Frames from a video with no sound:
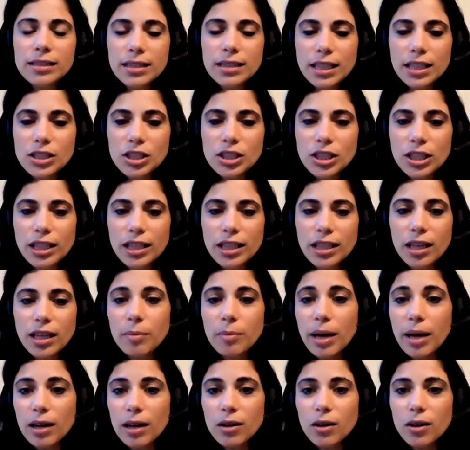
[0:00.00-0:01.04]
teaching
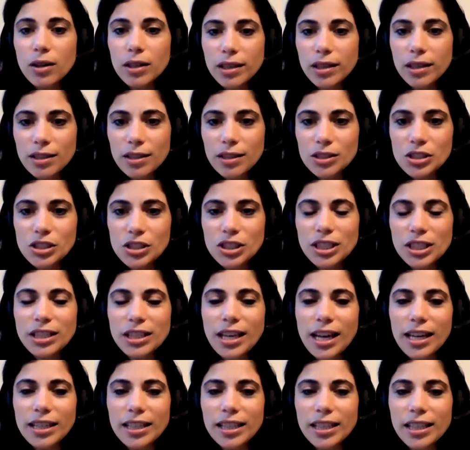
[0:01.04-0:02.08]
about audiology
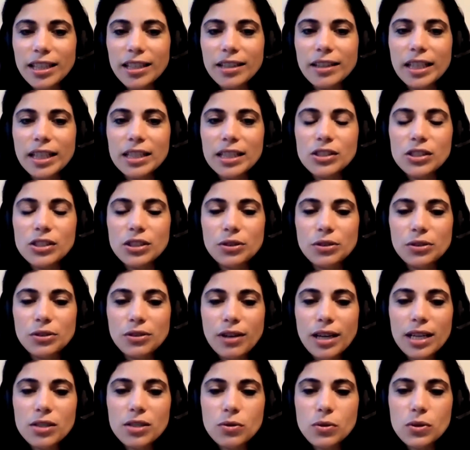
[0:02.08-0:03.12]
and hearing to
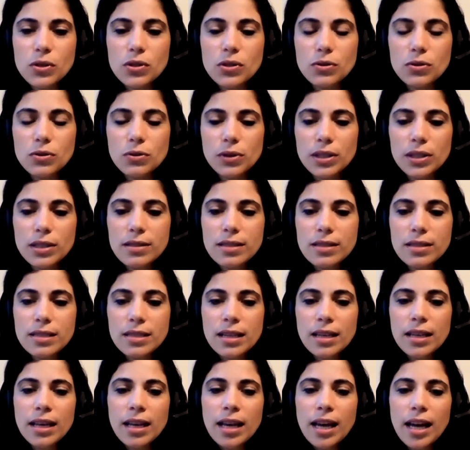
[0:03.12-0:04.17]
graduate students.
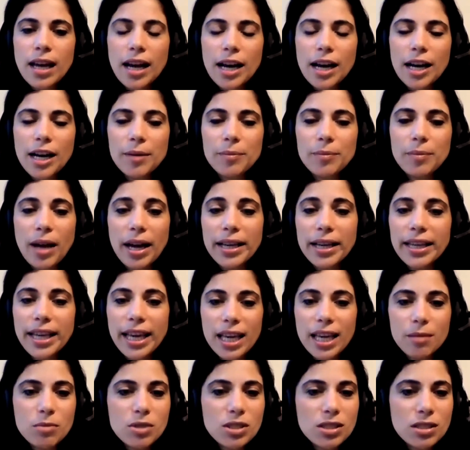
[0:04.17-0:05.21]
I
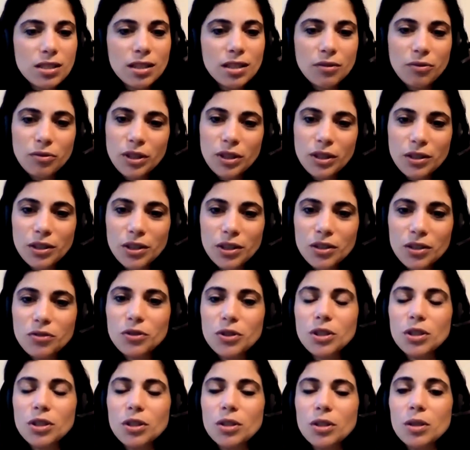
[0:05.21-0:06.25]
came into the field
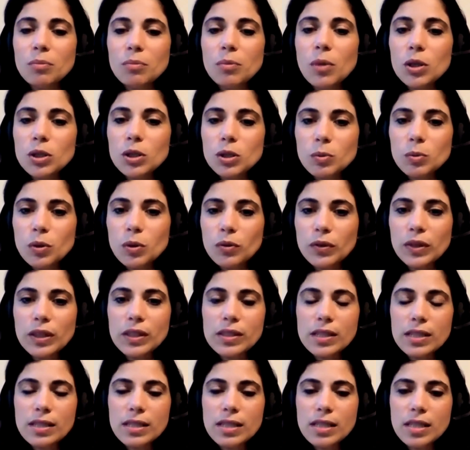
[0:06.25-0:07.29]
for multiple
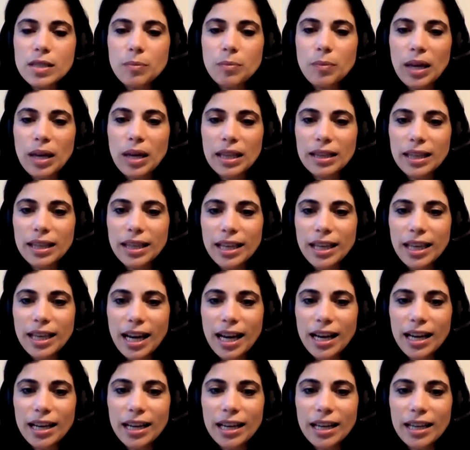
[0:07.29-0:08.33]
reasons. Mainly,
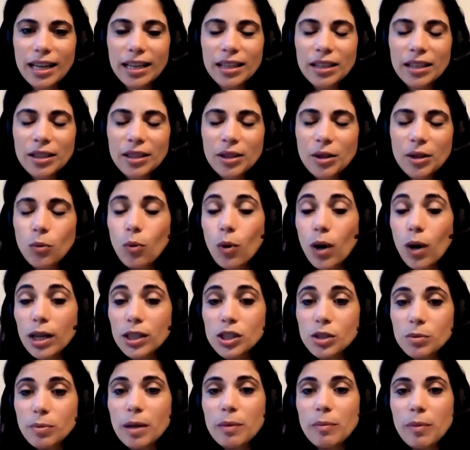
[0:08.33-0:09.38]
I
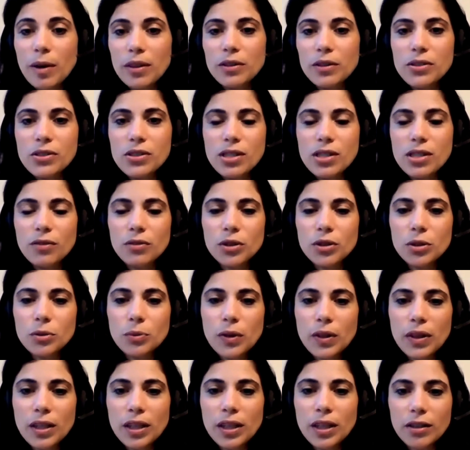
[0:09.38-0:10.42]
watched my mother suffer
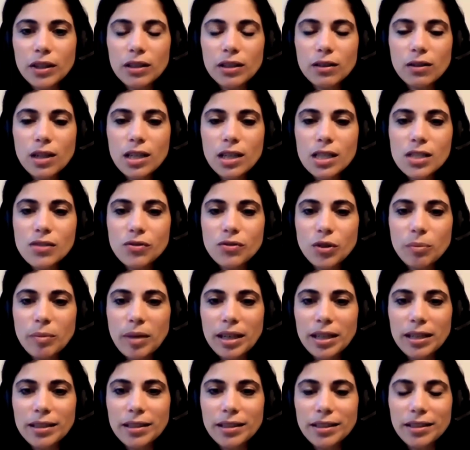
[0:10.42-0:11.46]
with hearing loss for
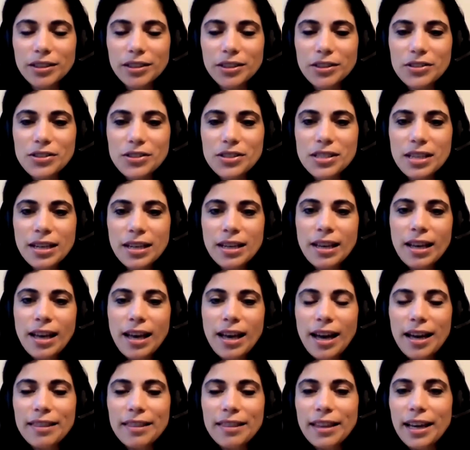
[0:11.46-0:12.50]
many years.
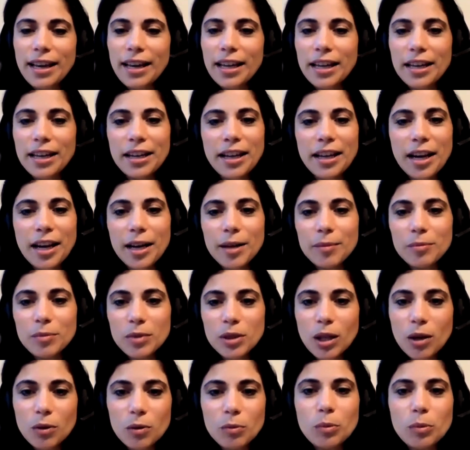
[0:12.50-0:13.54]
And then
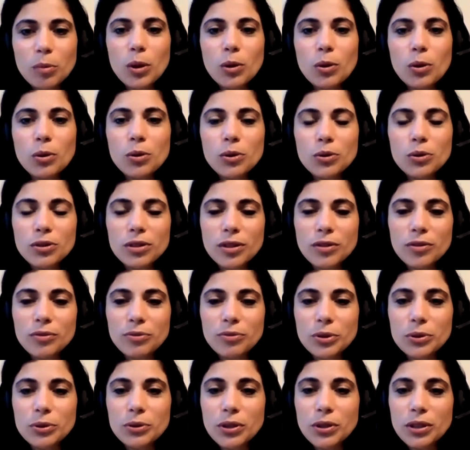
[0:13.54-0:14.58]
lo and behold, a
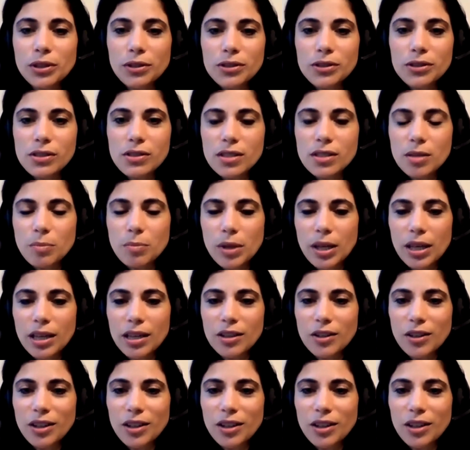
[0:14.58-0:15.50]
few years into being an